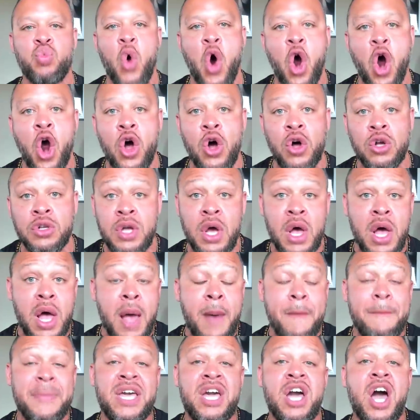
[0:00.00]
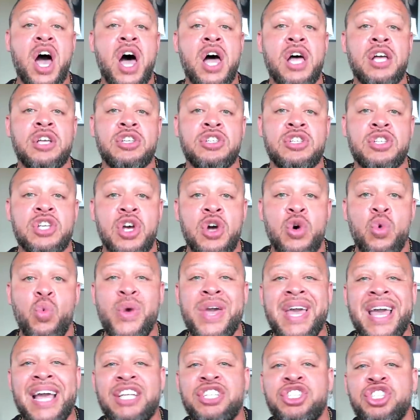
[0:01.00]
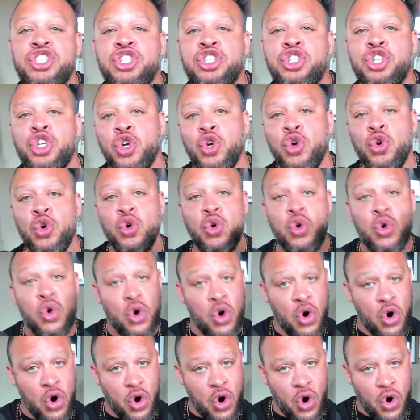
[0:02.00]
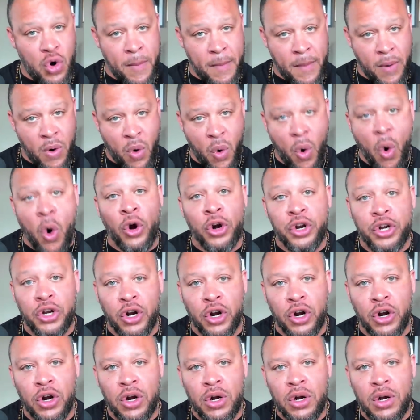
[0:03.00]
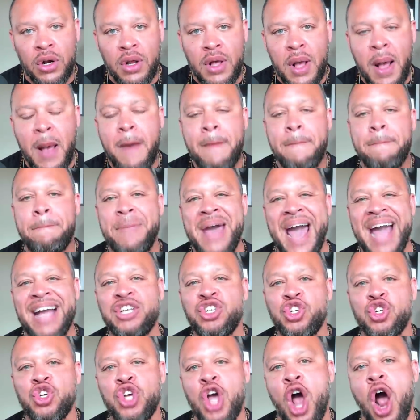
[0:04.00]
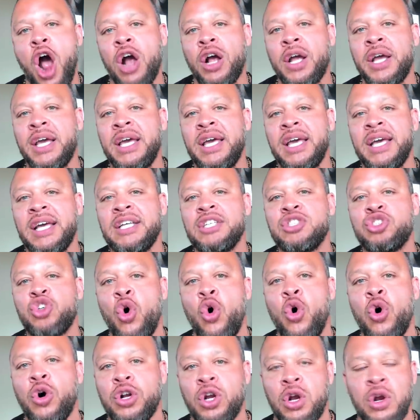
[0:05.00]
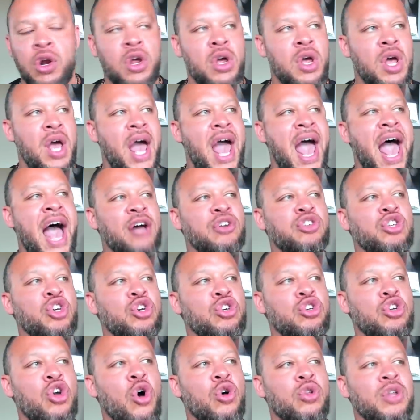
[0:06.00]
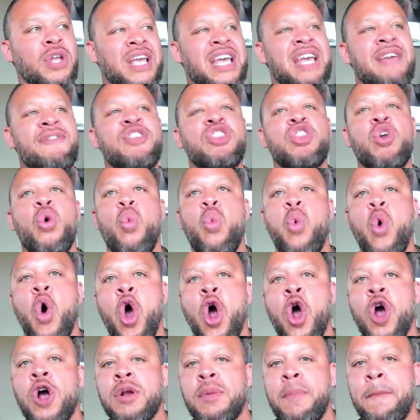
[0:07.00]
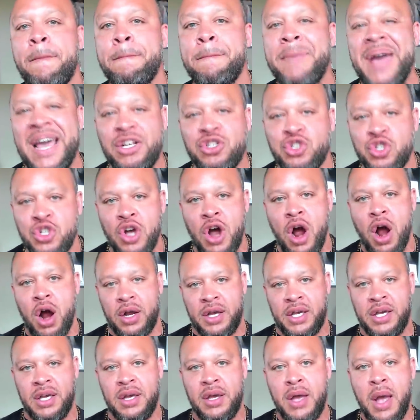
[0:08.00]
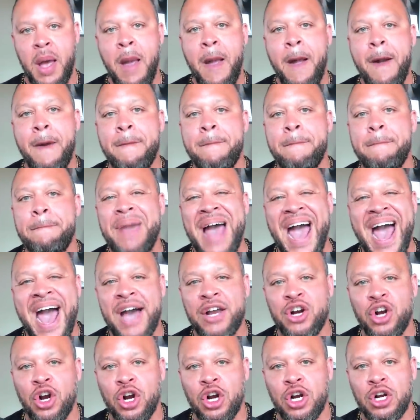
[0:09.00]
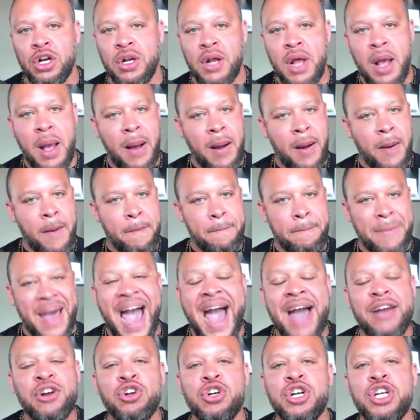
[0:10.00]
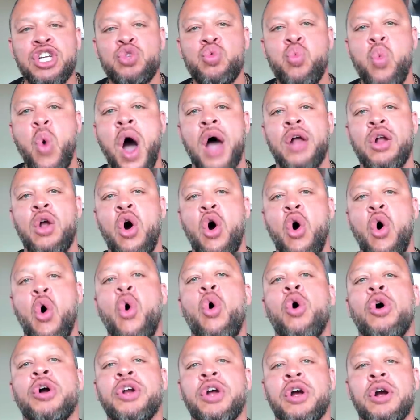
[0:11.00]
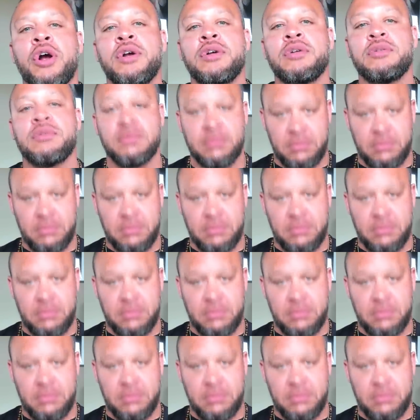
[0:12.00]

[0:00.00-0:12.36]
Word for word: world because we eschew order. Patriarchy is order. How do you know even the word patriarchy? Pattern. Pattern is what? Order